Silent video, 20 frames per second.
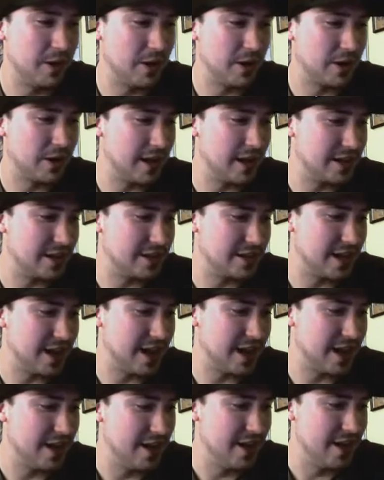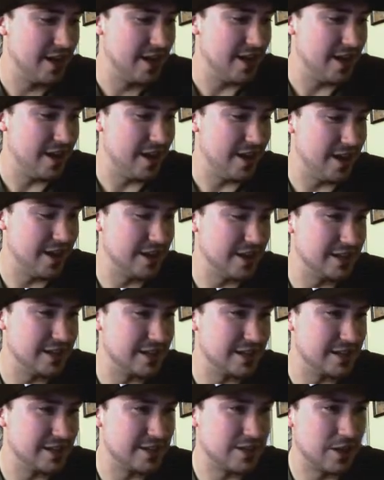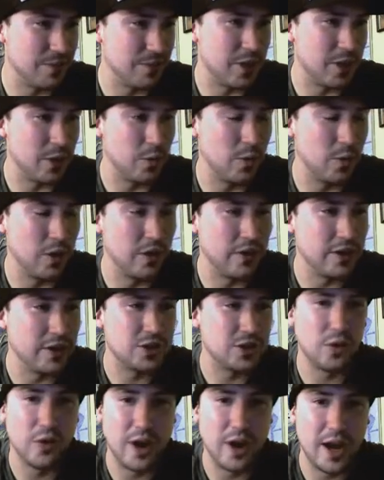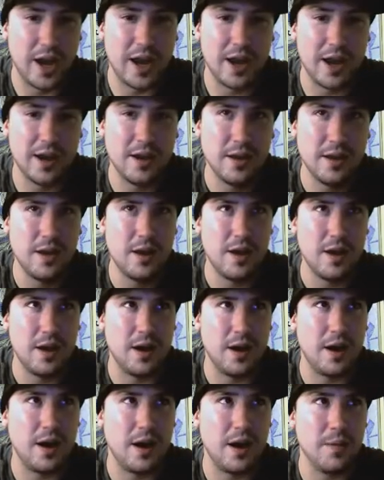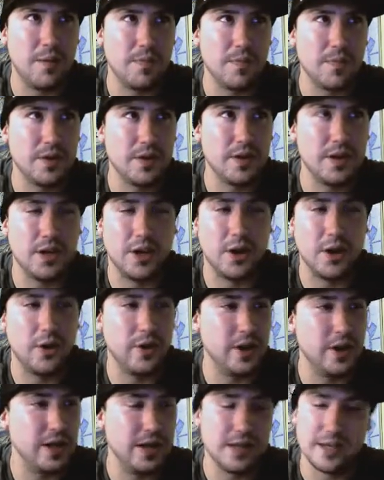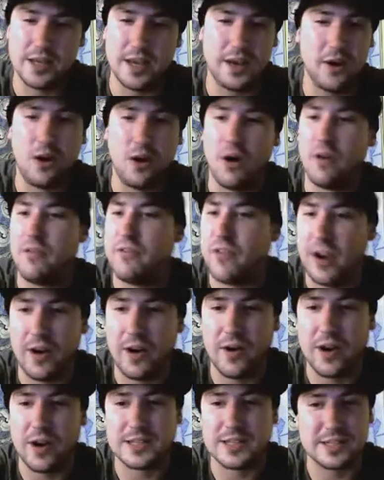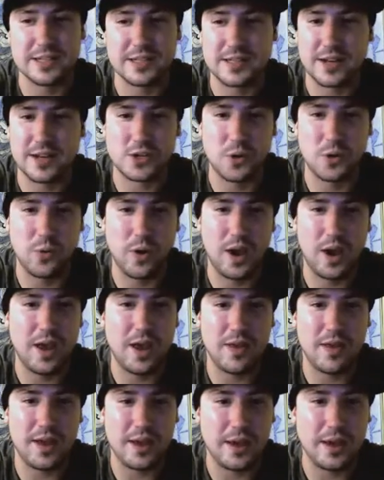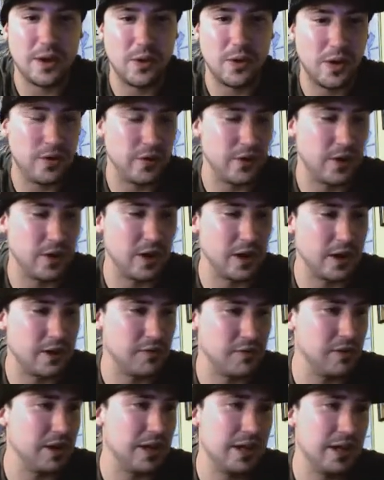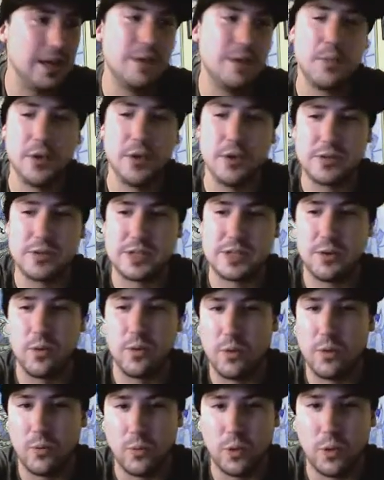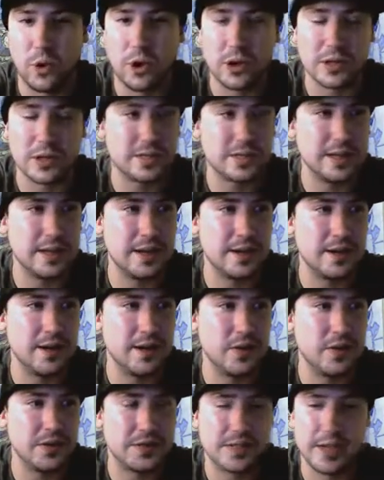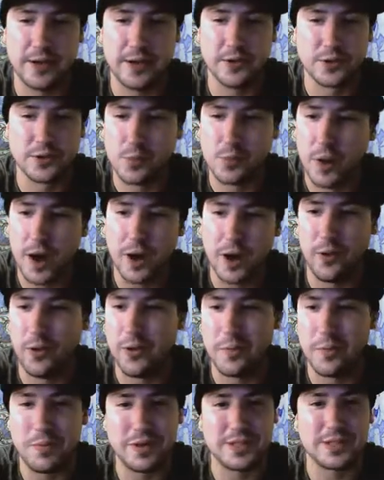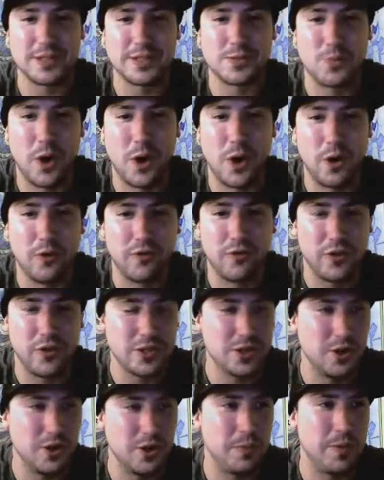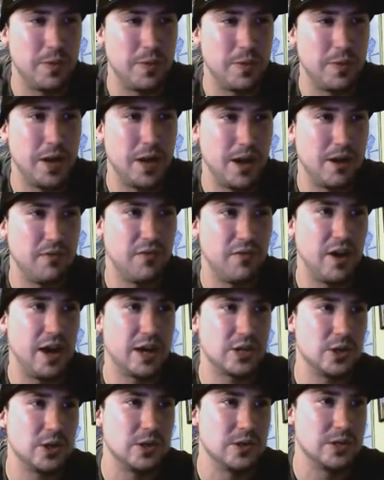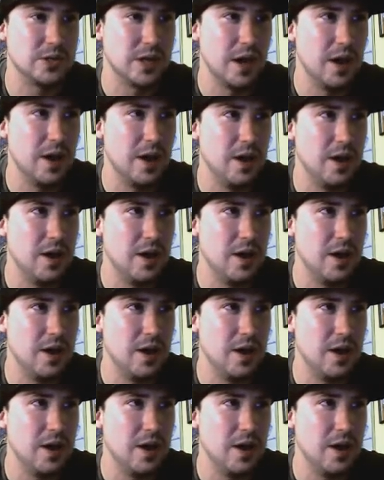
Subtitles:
market is something where the terrain, it all varies in such a way that, they're going to keep producing what works. And the sales model and the business model for these European manufacturers,